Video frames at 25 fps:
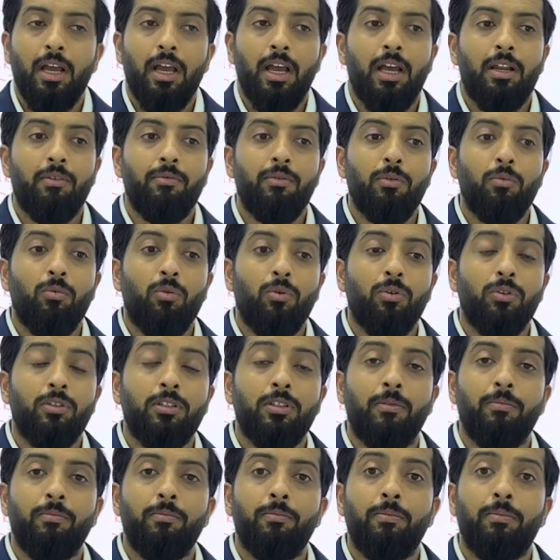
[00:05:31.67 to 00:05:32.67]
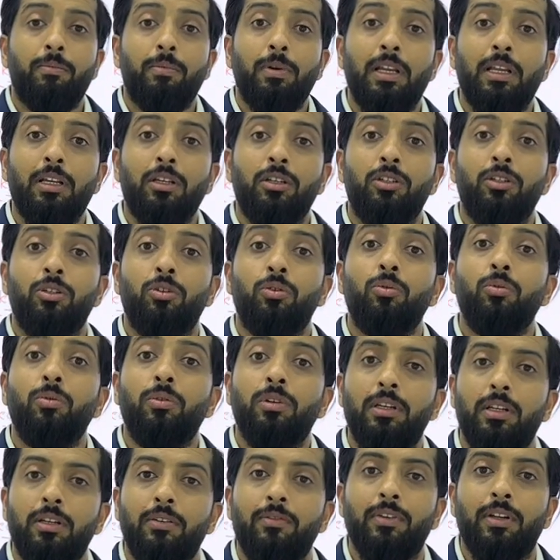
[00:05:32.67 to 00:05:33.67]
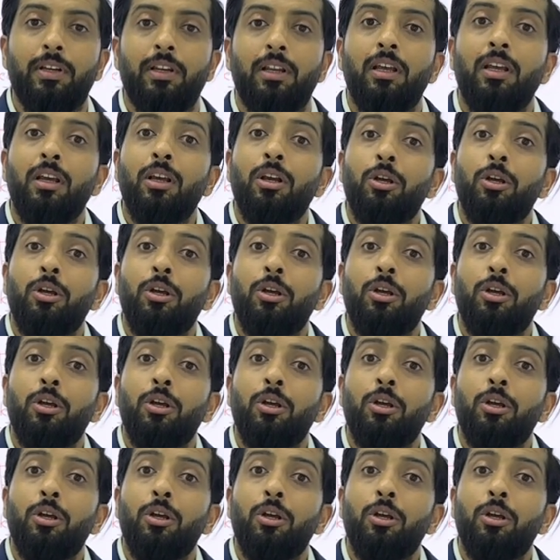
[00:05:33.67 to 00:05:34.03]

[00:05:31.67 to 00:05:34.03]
and we want some place to live in.